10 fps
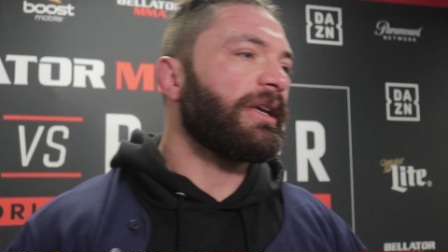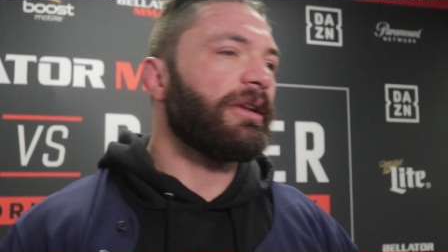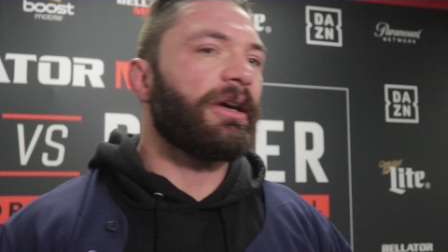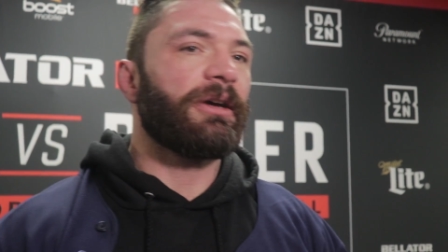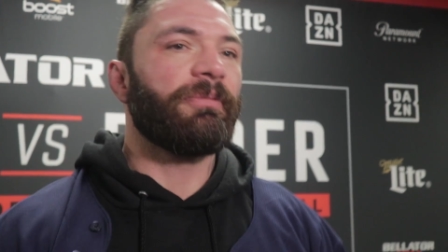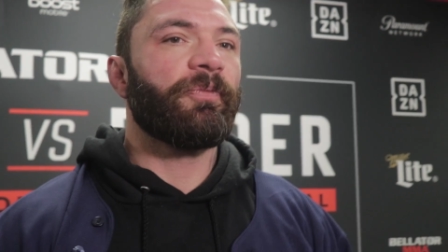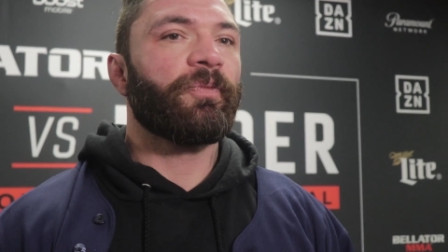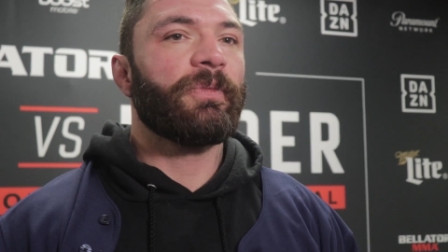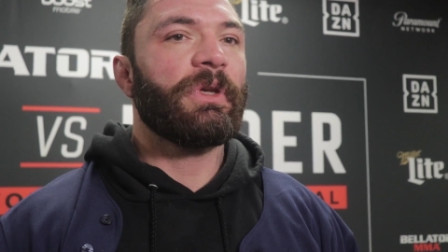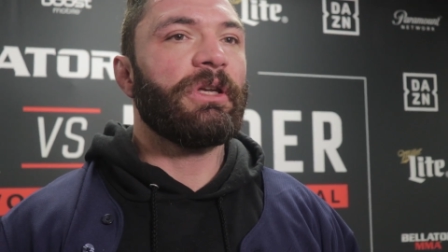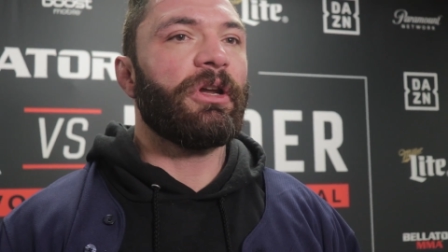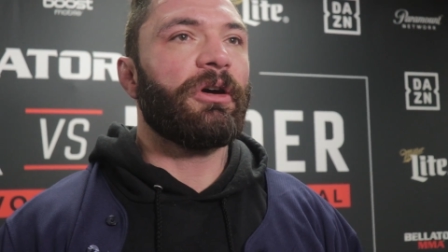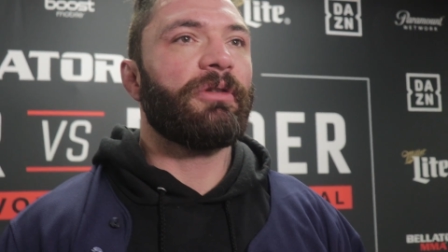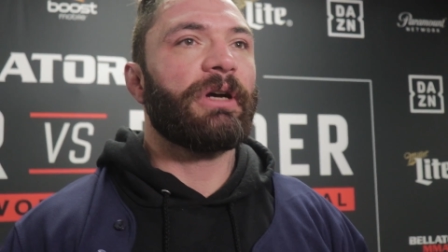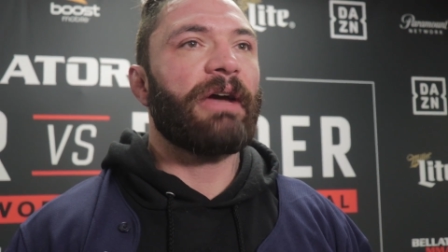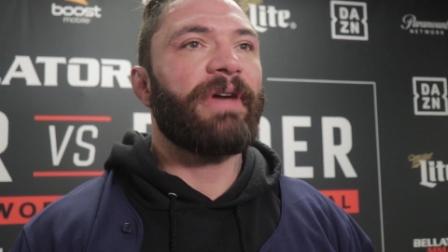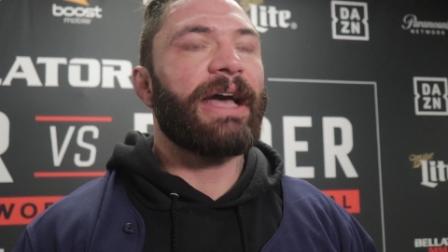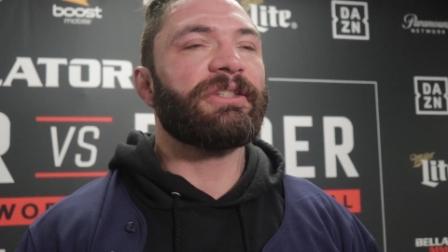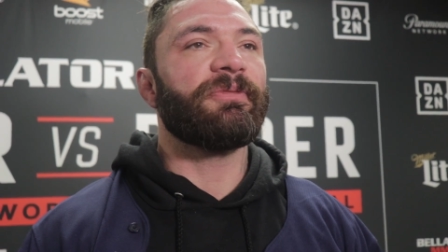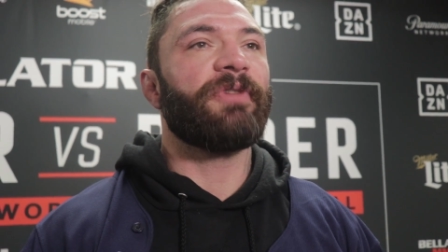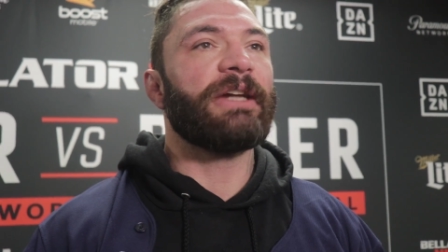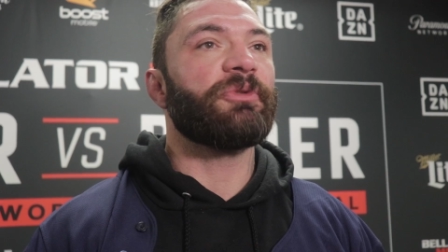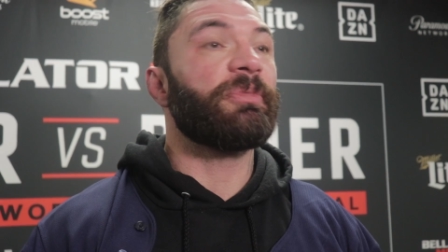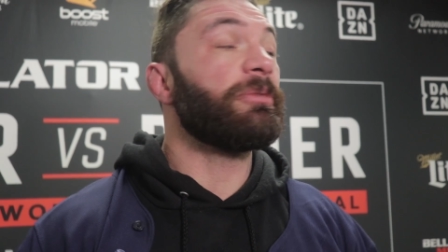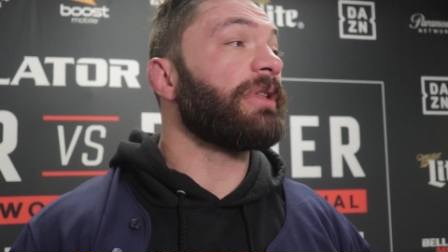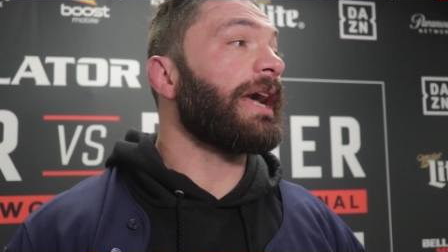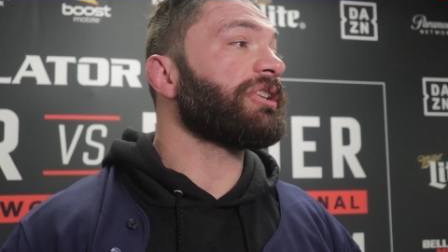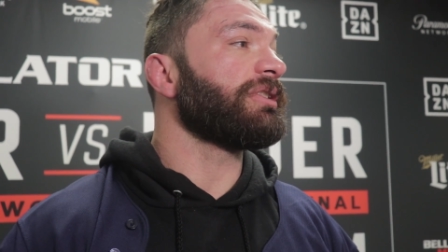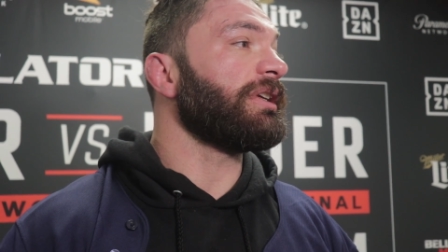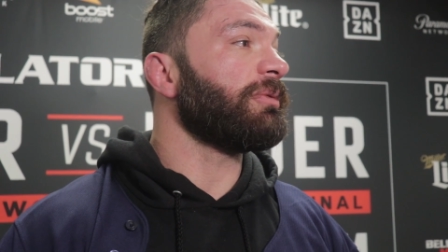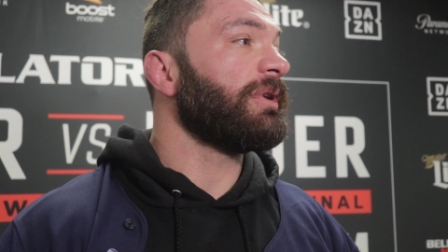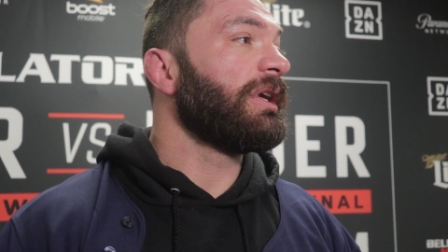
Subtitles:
And you know, I've had some fights where people actually...